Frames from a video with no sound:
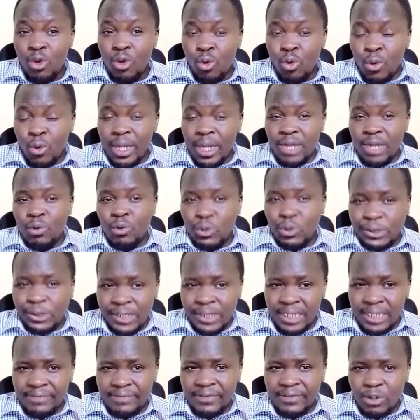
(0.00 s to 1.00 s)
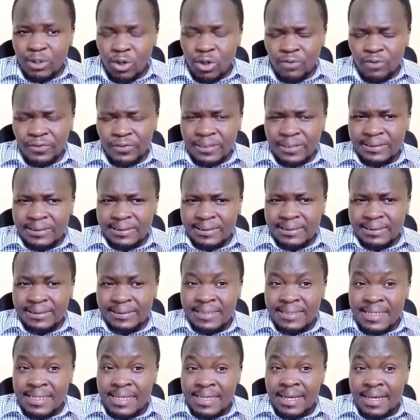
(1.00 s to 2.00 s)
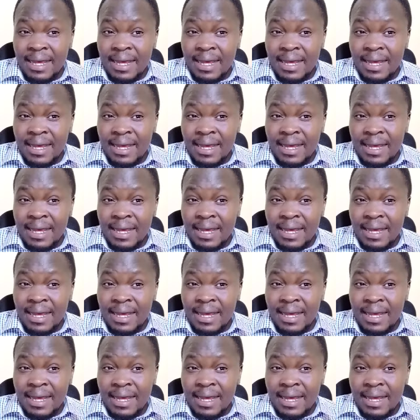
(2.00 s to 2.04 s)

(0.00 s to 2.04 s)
when he was leaving office